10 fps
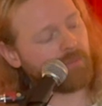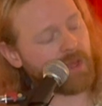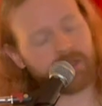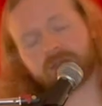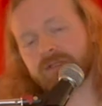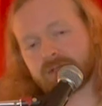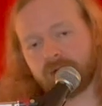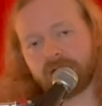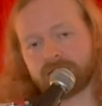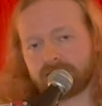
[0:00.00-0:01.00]
last sort of
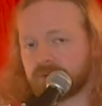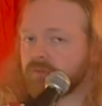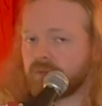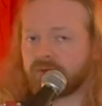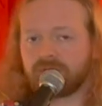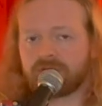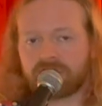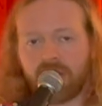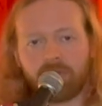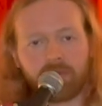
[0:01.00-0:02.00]
different shape.
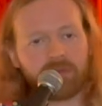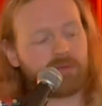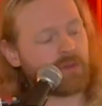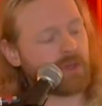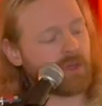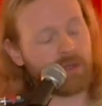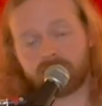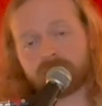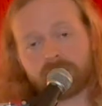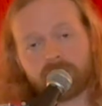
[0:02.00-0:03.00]
And it's also the last note.
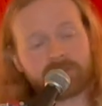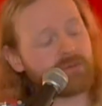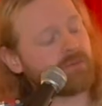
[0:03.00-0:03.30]
So